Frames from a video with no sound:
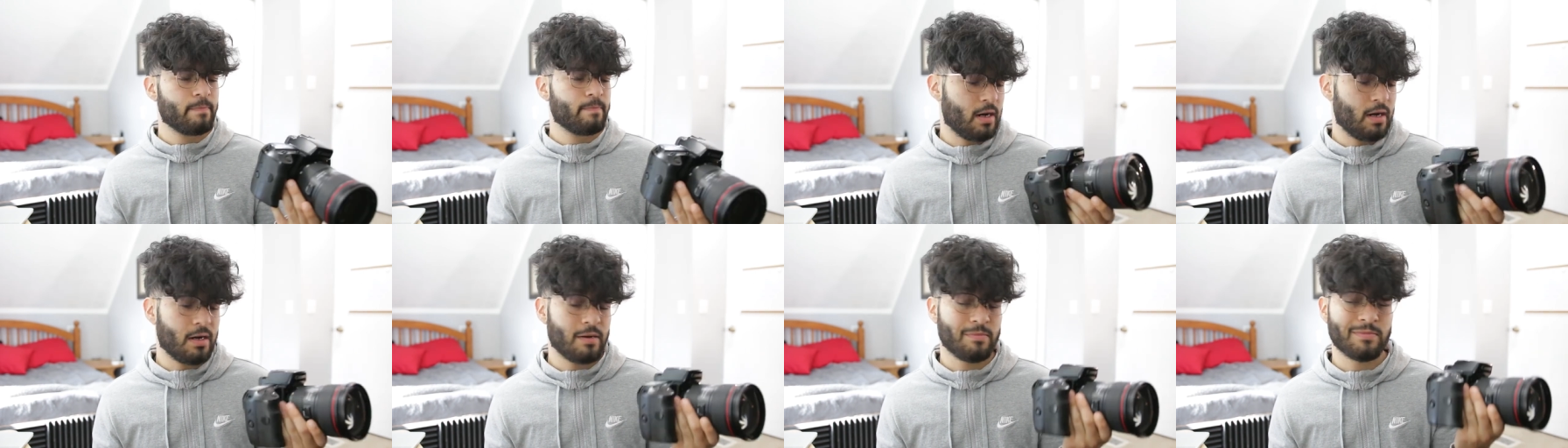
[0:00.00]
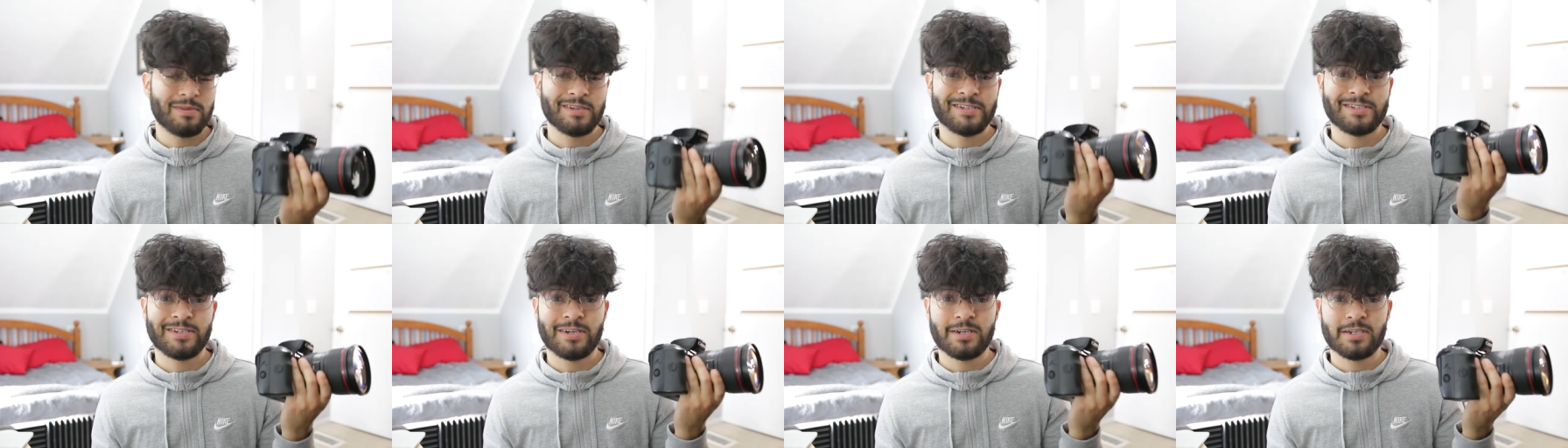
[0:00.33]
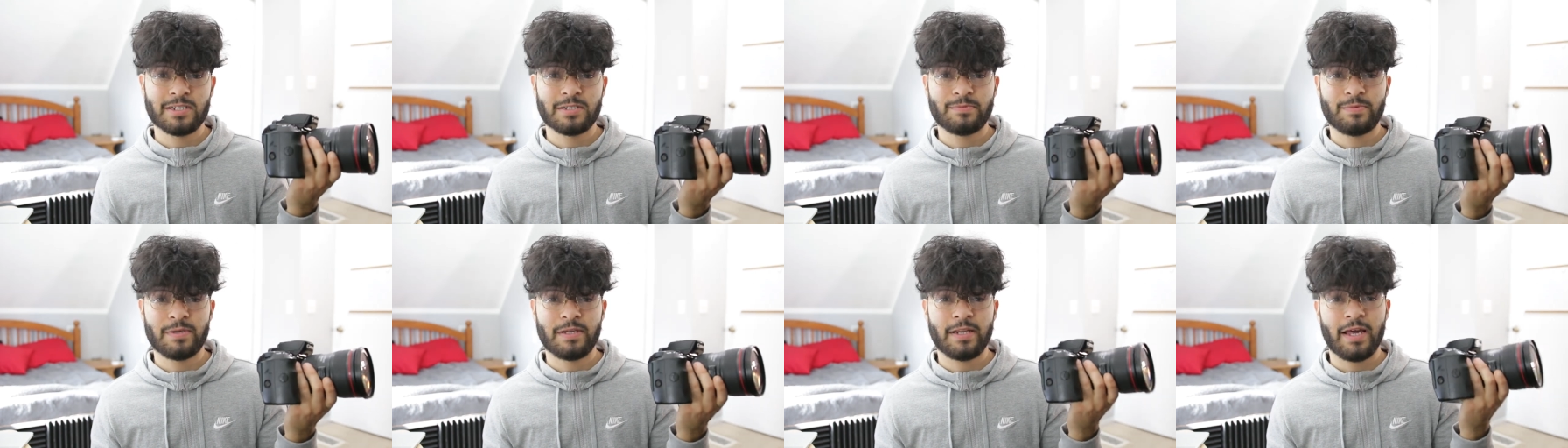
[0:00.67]
um, the
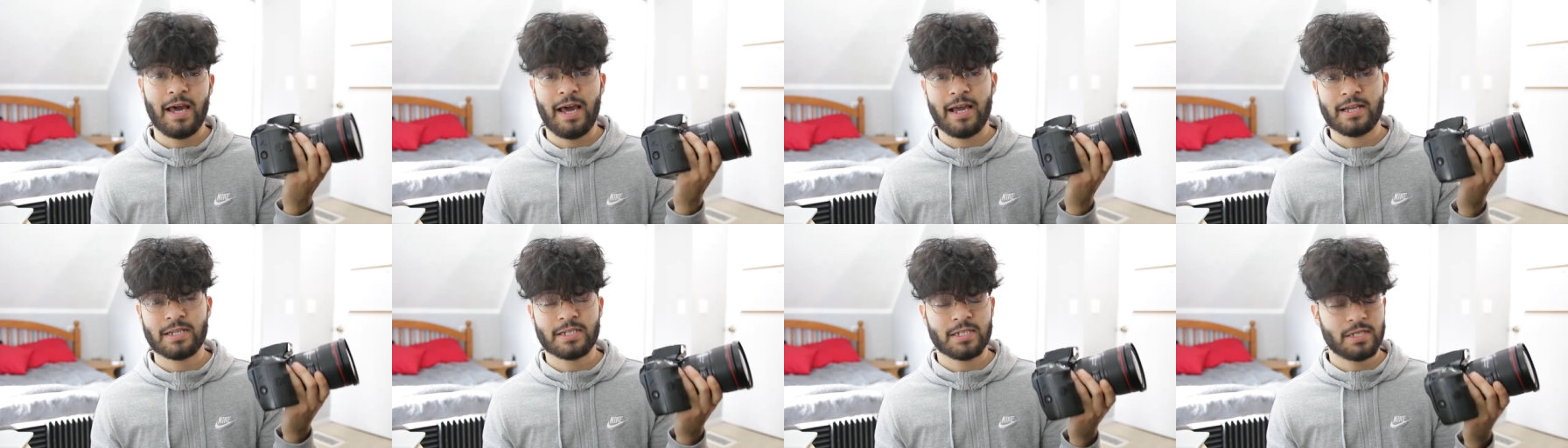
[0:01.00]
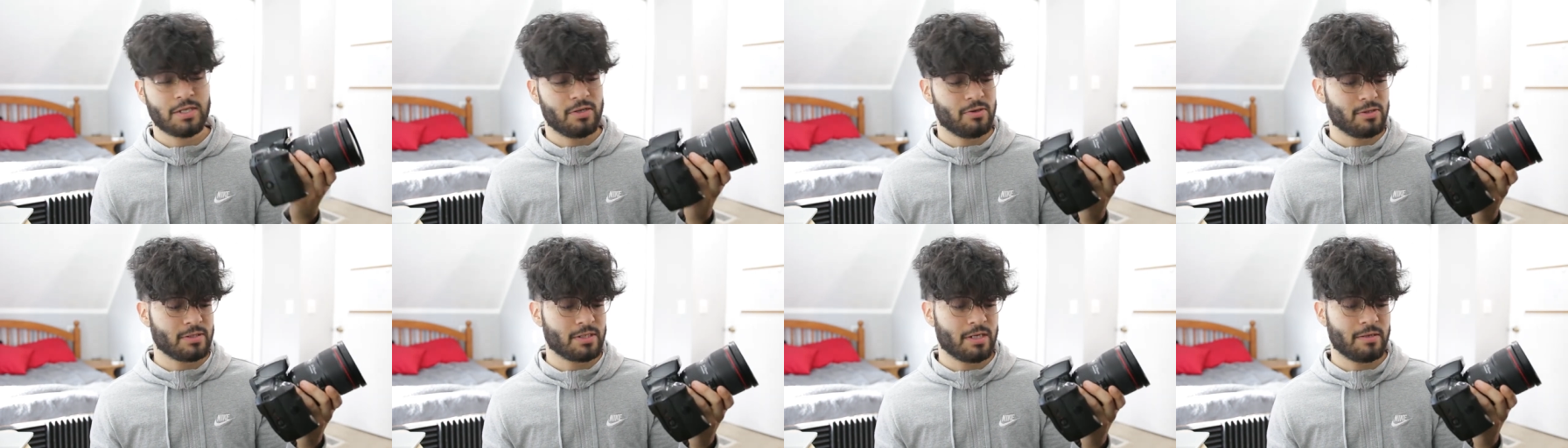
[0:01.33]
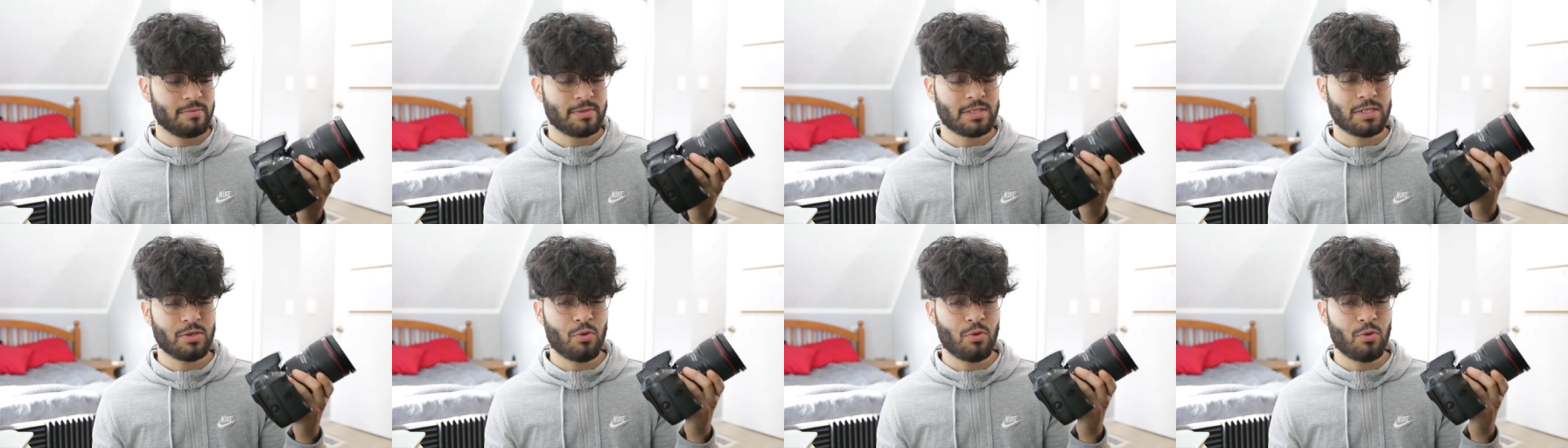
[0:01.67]
shutter speed actually goes up